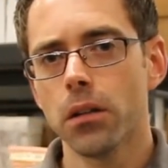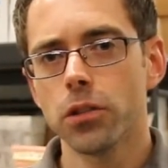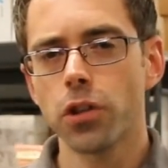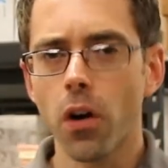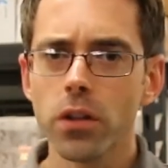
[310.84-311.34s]

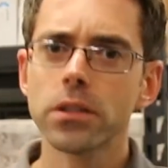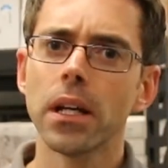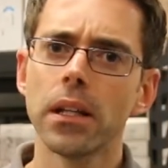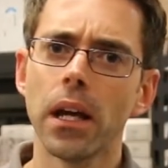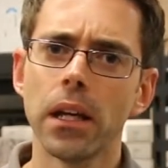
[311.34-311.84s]
Charles
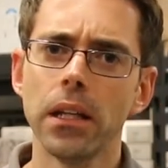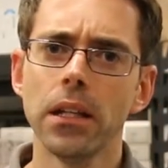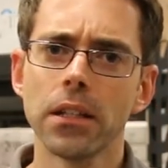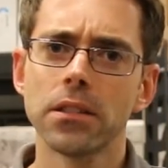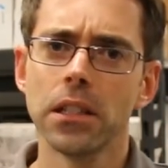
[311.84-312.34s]
said that he
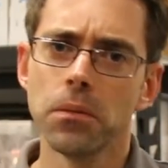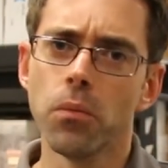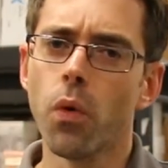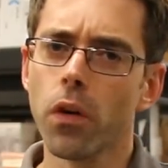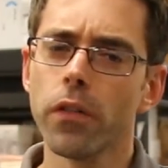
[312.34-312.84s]
has seen
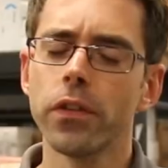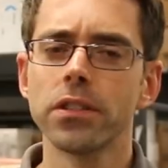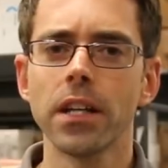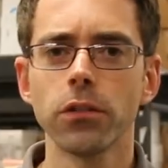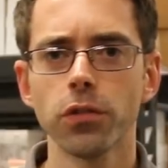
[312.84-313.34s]
more of the
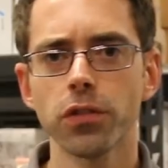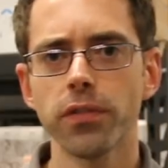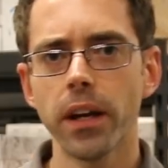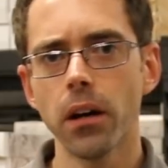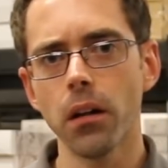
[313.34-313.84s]
sensors
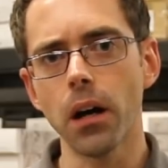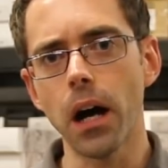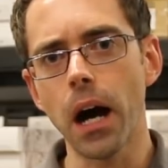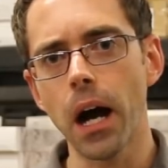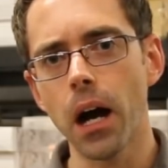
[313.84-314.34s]
fail.
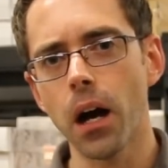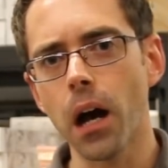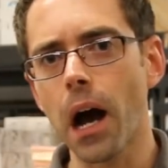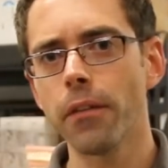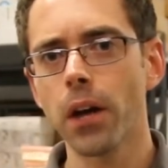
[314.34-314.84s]

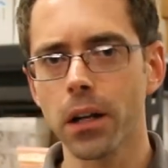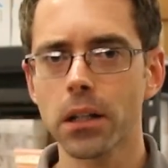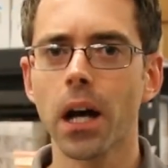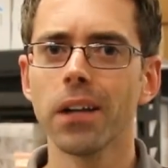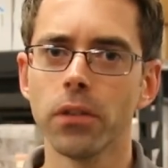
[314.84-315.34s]
I've gotten
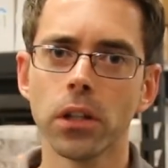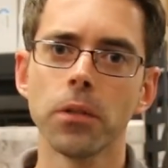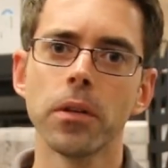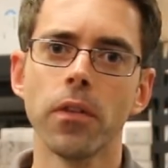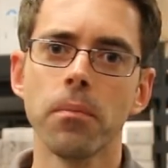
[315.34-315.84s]
kind of a little
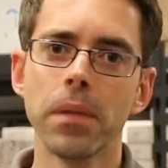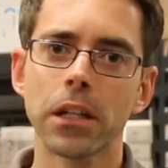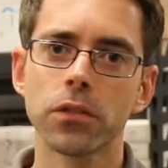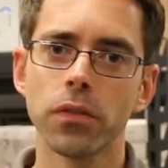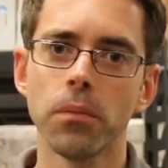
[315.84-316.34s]
bit of a
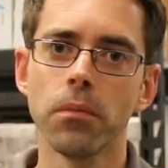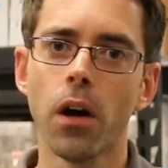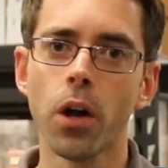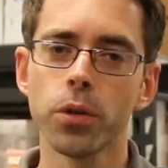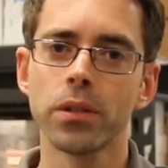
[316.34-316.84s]
mix from
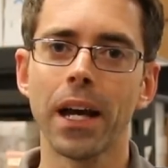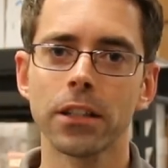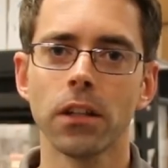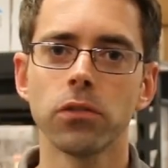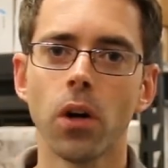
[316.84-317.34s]
other
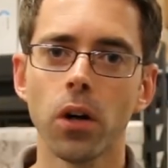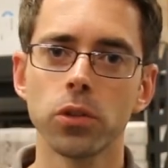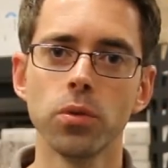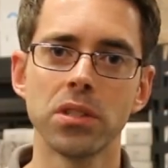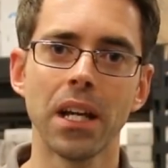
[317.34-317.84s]
techs I've talked
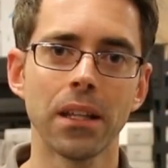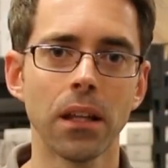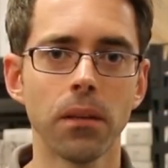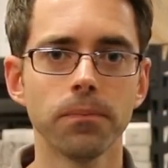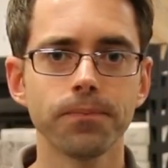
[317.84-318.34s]
to saying
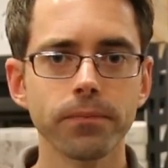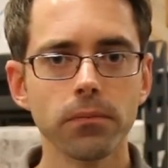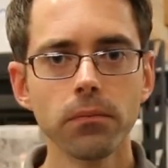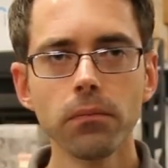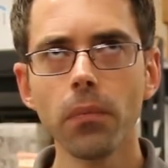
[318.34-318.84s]
that
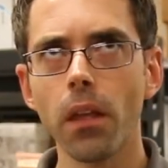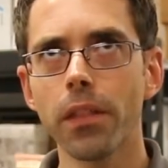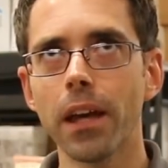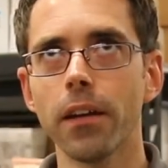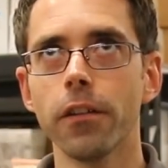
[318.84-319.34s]

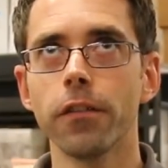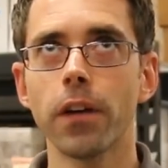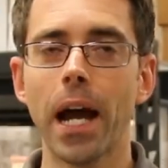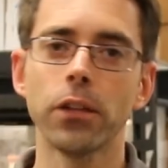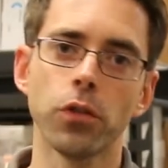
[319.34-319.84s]
they've
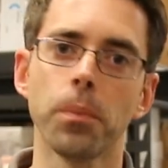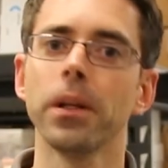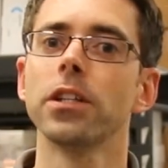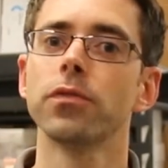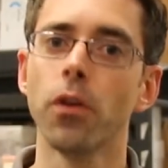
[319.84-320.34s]
had to
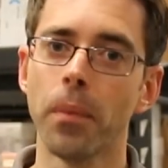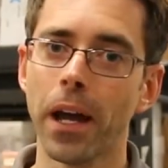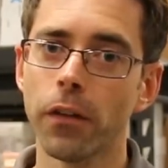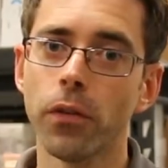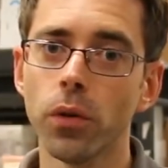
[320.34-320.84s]
replace full
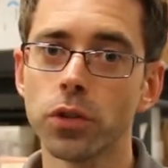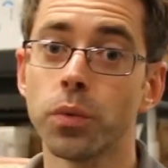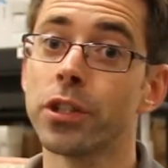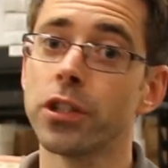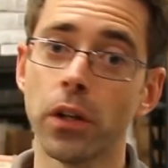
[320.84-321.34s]
manifolds,
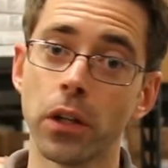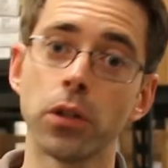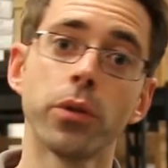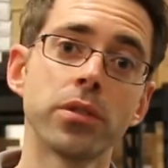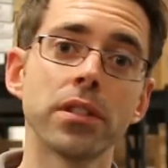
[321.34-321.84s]
which
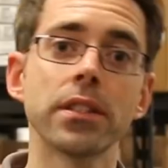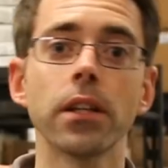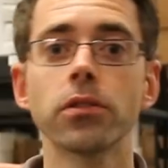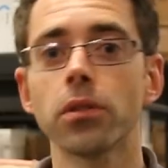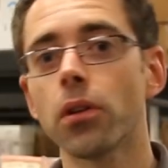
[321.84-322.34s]
includes the
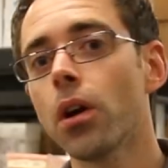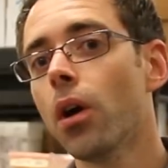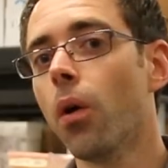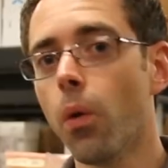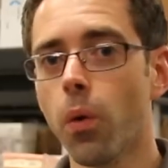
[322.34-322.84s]
sensor,
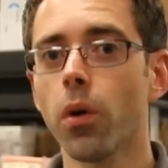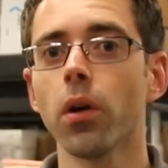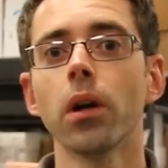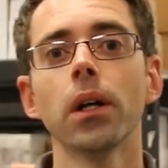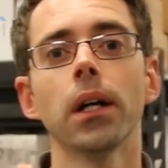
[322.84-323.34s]

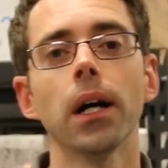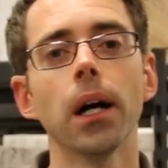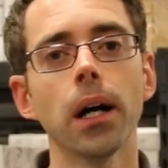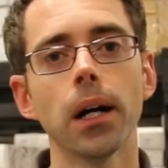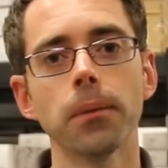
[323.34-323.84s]
or
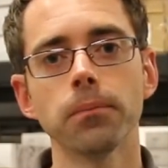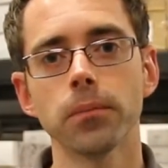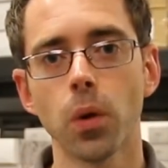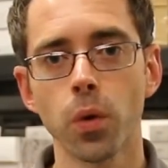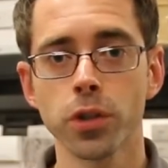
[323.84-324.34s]

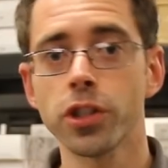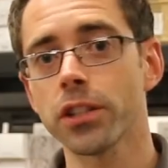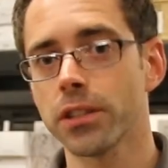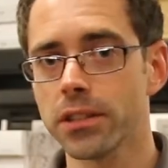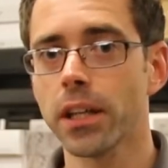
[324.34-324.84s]

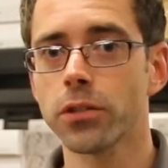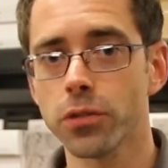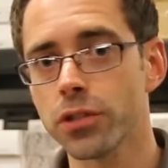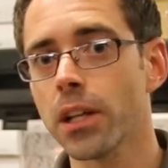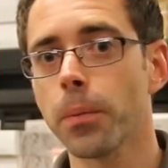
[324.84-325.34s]
just the
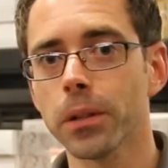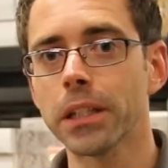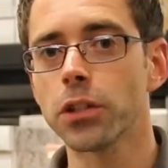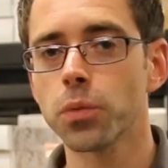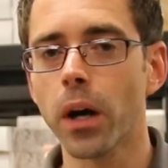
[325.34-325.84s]
sensors
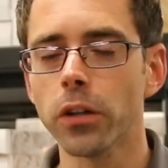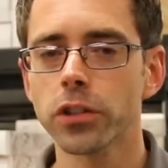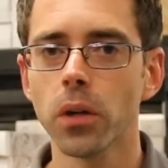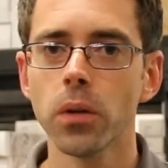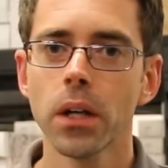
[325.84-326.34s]
separately as well.
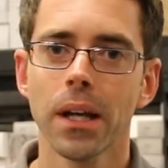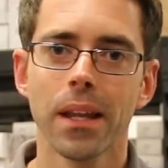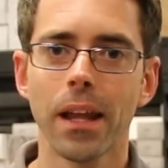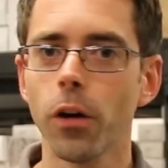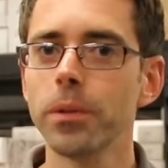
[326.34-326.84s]
So
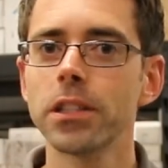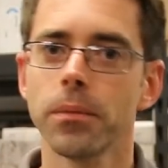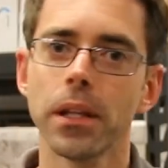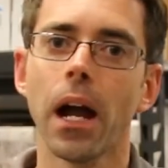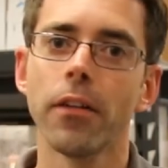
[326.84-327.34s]
that would be
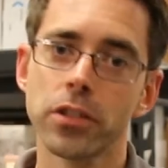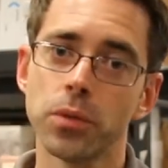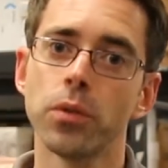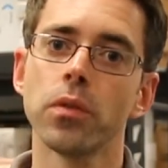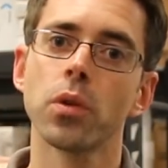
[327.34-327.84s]
something that obviously
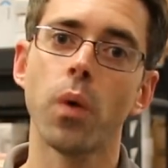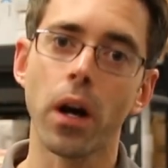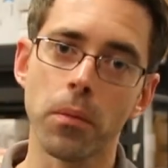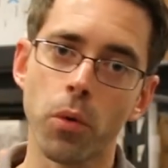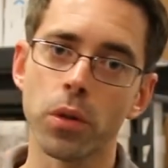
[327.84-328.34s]
would
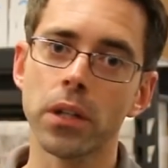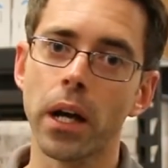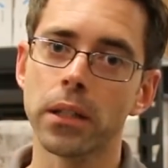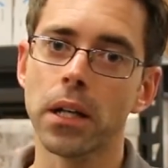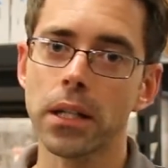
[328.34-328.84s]
require more
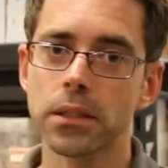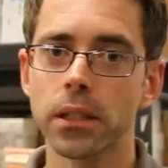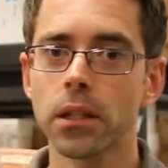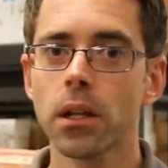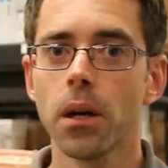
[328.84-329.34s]

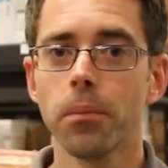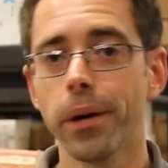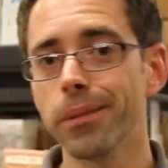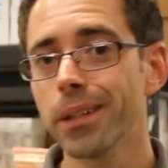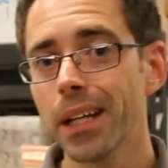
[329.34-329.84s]
diagnostic.
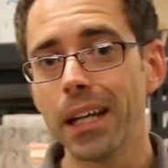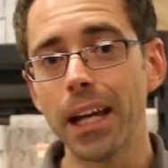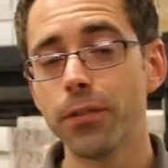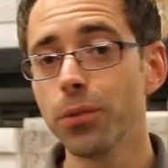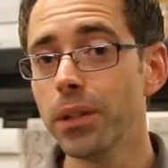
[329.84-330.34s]
But
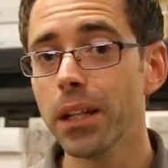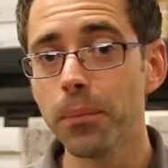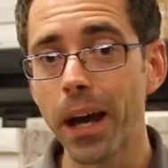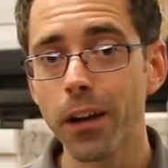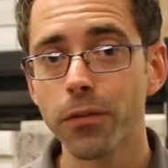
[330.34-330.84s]
if you need a
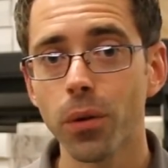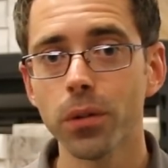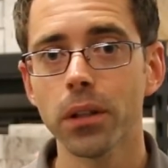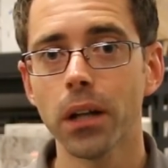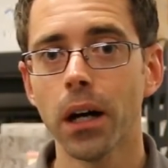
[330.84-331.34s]

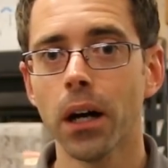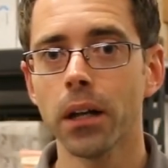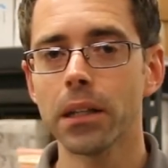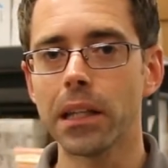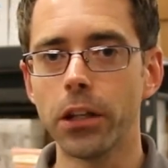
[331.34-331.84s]
manifold,
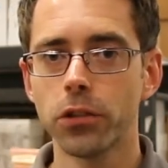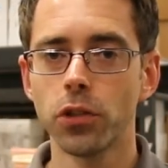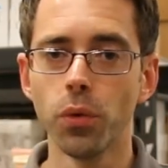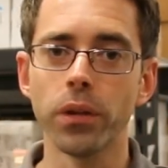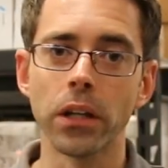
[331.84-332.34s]

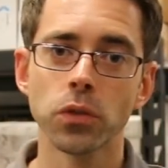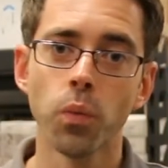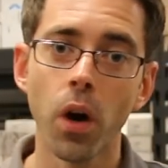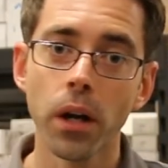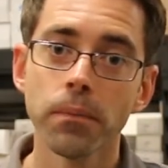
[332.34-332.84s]
two things.
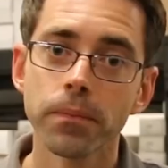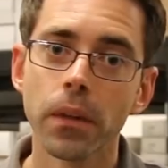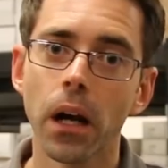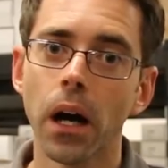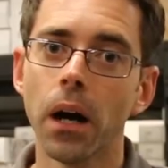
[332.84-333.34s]
One,
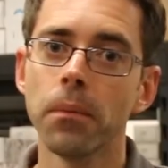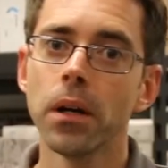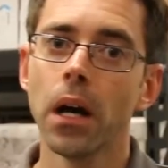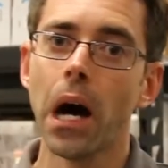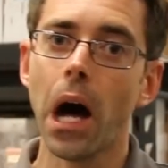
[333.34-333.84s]

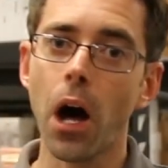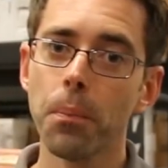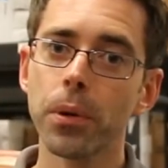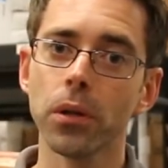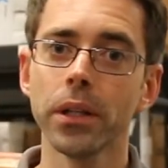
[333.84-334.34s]
I'll
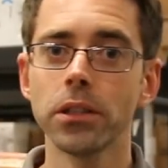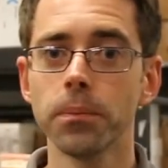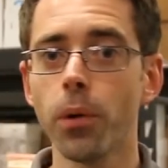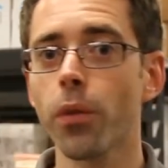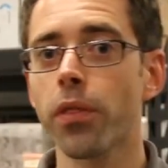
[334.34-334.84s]
put a link to
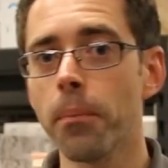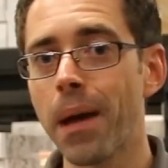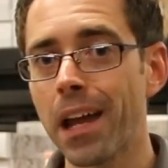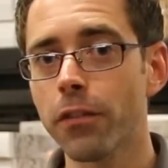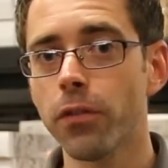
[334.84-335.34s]
both the
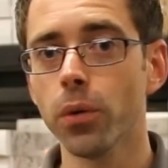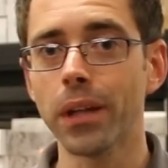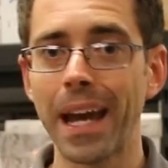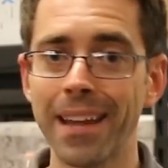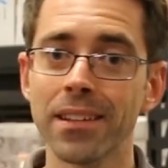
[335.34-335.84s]
manifold
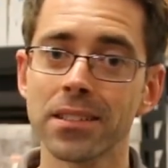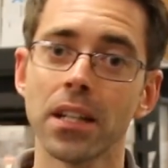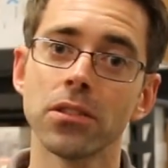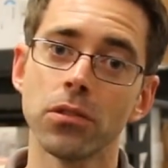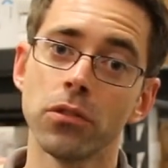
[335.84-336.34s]
and the
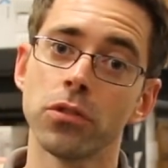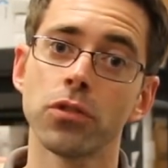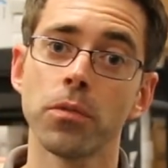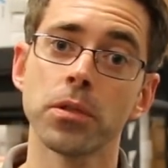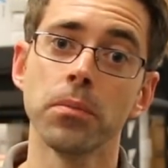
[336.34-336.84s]
sensor in the
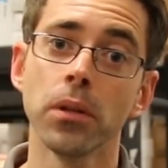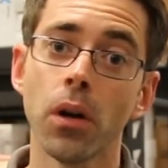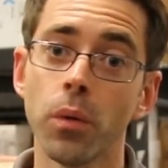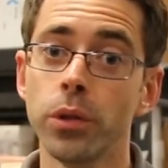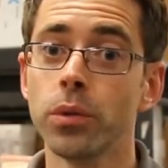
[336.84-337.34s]
description
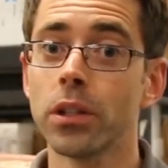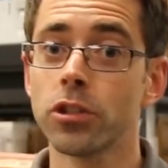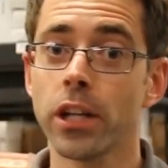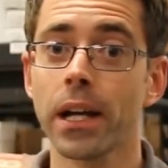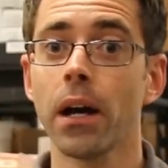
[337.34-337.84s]
below where you can
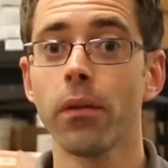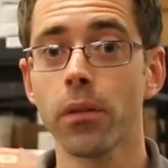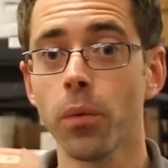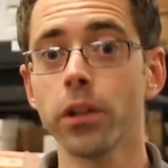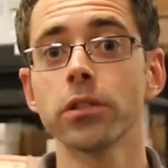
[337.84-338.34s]
check out the
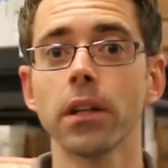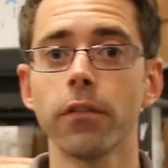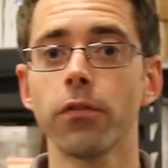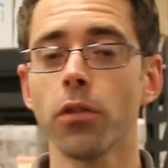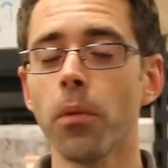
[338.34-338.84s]
ones
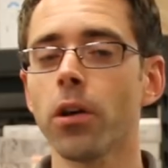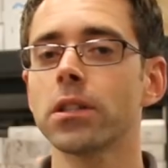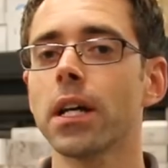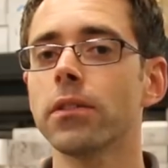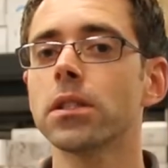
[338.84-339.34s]
that for Mark
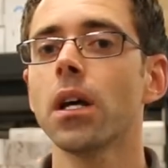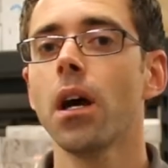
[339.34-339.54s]
7s.